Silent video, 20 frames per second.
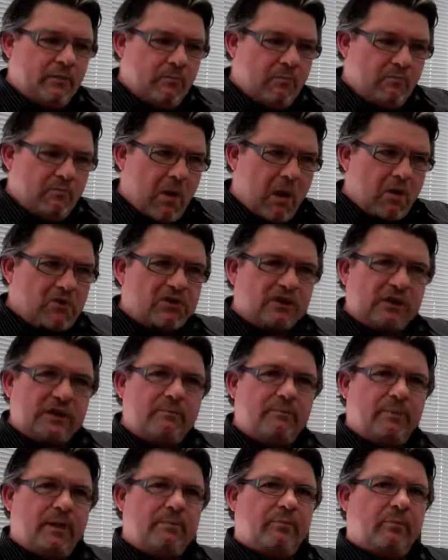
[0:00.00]

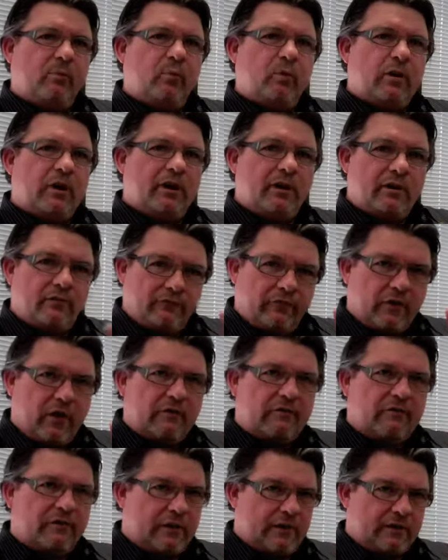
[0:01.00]
Mostly people want to know
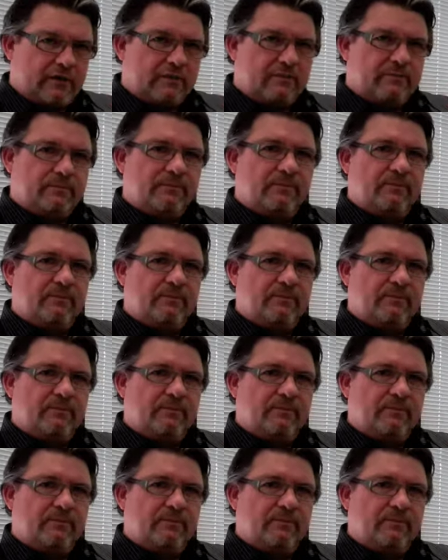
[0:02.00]
5 things.